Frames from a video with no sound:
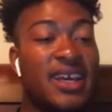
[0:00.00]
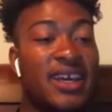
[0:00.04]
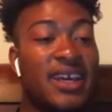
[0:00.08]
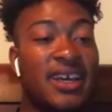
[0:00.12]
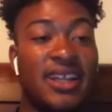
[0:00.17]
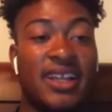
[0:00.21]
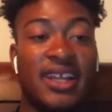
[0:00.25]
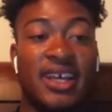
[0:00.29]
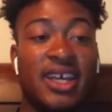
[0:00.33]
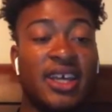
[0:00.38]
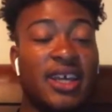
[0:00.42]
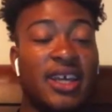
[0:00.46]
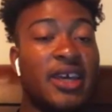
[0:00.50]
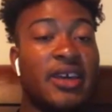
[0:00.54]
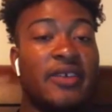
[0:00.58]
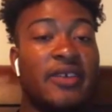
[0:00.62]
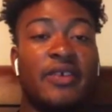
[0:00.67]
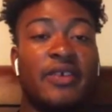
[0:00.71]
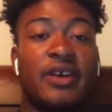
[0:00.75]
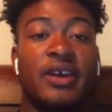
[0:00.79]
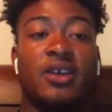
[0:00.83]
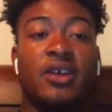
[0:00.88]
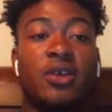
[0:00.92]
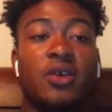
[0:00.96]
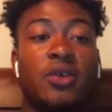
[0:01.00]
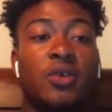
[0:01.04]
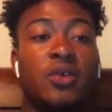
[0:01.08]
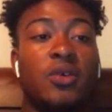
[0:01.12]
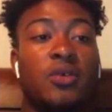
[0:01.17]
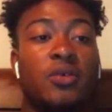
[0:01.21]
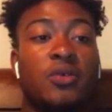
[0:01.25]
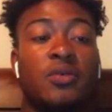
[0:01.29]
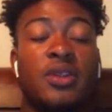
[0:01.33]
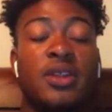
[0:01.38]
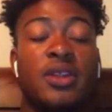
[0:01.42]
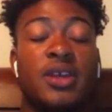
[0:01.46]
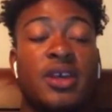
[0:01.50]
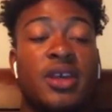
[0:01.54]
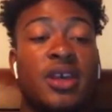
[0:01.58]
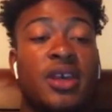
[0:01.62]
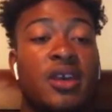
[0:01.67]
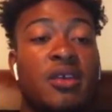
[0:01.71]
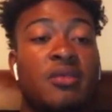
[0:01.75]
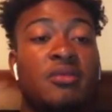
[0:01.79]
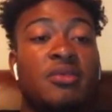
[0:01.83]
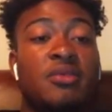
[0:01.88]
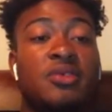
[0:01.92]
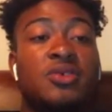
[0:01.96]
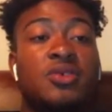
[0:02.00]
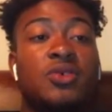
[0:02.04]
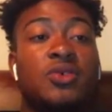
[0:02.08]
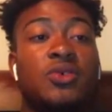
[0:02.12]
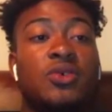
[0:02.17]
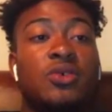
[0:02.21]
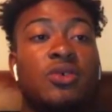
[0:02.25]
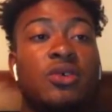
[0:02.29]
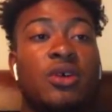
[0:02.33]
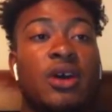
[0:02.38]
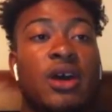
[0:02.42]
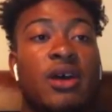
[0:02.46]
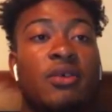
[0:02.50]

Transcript: Nah, like FIU when they came to school,